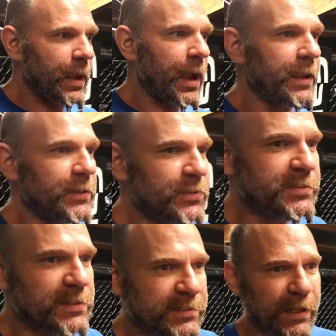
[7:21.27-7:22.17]
I
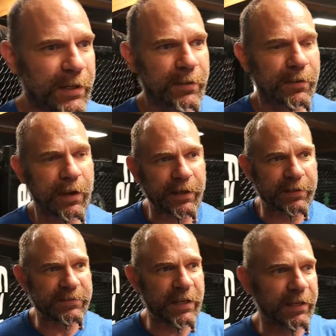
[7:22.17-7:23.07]
used to say, I
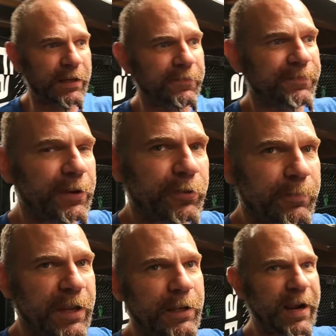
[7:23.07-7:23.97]
can take any fighter and
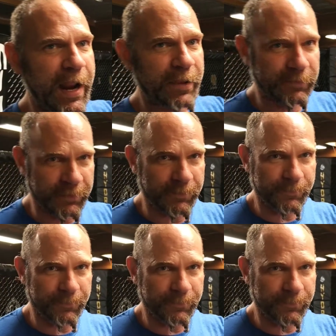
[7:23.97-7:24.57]
make him an athlete.